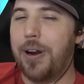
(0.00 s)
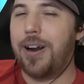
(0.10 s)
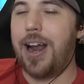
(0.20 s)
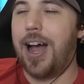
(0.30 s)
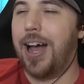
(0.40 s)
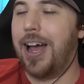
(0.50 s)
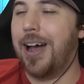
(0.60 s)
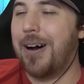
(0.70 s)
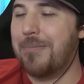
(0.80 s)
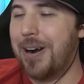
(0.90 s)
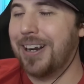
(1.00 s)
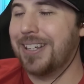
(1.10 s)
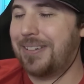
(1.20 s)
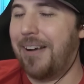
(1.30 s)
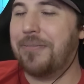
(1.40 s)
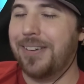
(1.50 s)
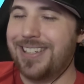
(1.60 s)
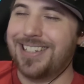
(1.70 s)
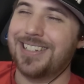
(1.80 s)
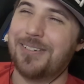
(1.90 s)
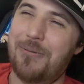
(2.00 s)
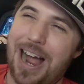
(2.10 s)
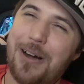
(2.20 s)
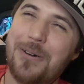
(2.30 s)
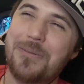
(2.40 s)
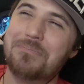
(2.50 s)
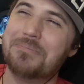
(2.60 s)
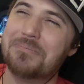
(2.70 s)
were Amogus reference. Wow.